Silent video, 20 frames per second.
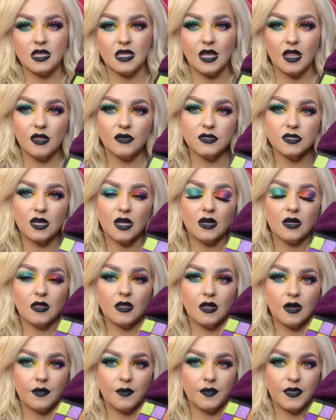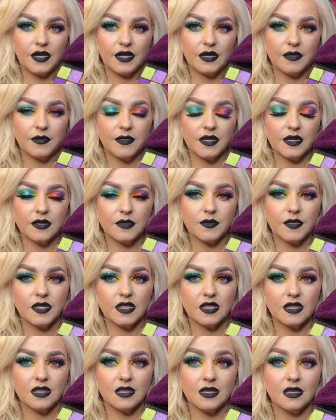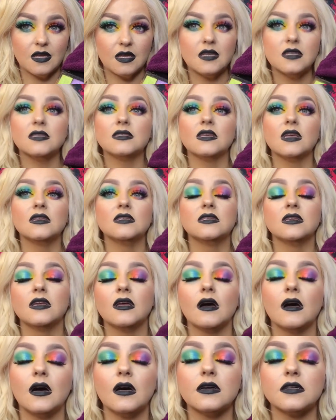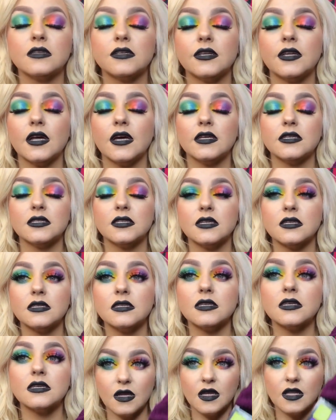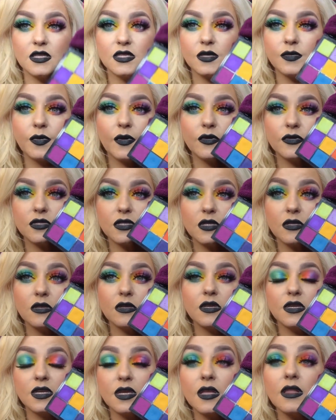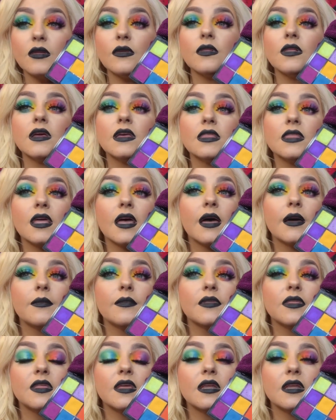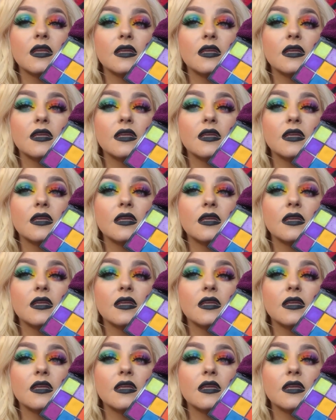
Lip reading: The yellow's got a lot of pigment, but the thing is it oxidizes. It's supposed to look yellow like that, but